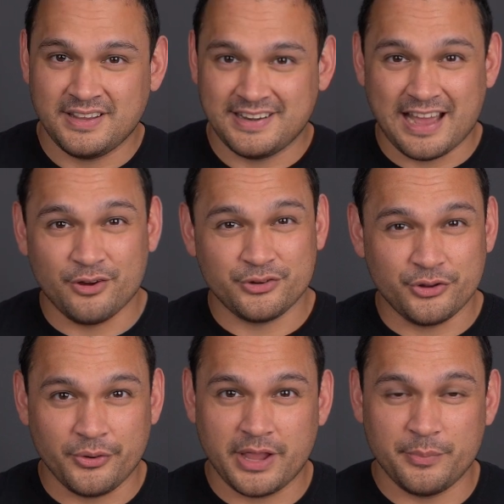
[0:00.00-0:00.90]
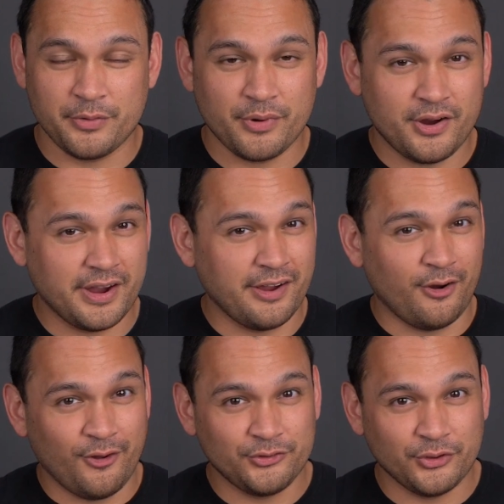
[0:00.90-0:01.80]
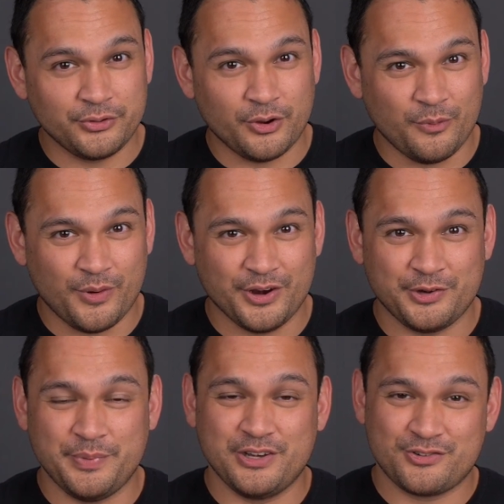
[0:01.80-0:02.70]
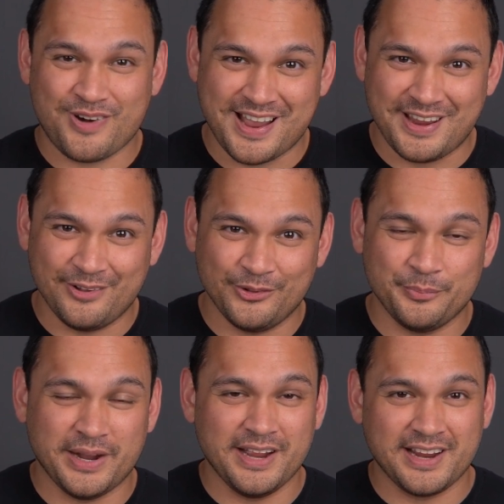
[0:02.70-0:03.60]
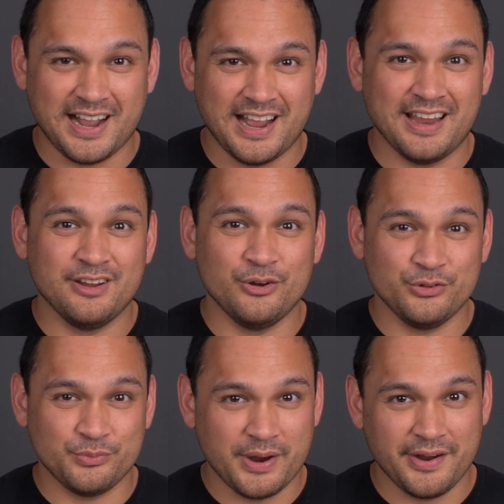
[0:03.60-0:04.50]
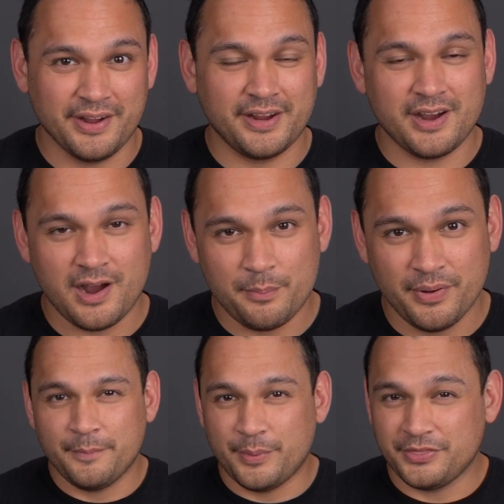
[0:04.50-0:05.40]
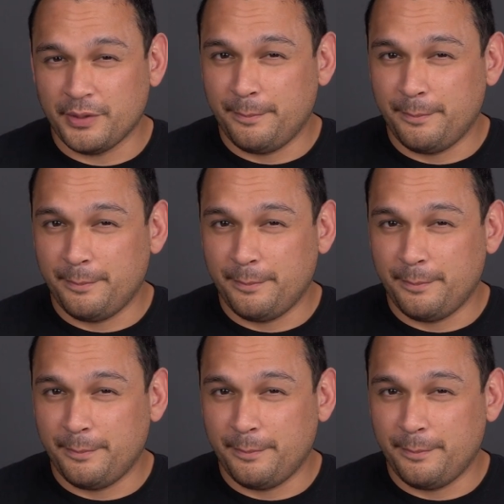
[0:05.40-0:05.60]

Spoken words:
Now, don't get me wrong, I also don't want to be triangled by a guy who's wearing a cup, but the